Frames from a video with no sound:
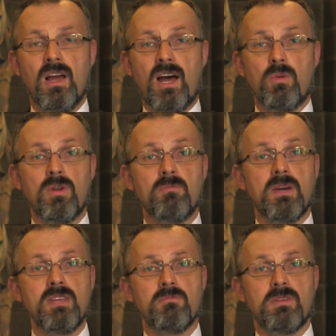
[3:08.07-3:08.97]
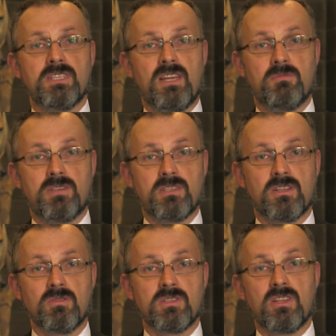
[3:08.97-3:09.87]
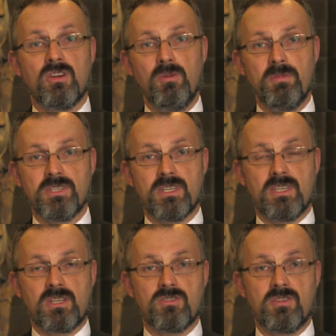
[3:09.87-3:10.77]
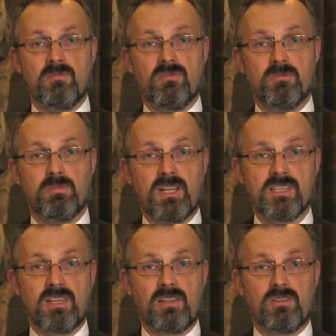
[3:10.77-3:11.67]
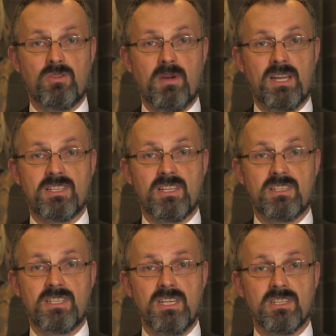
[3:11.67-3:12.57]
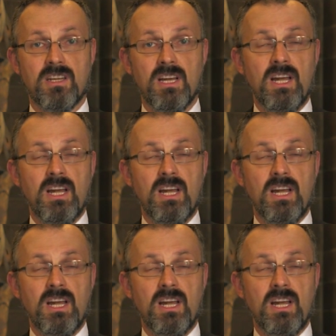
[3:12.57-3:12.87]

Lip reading: And one might be tempted to go to the opposite extreme from placing humanity at the center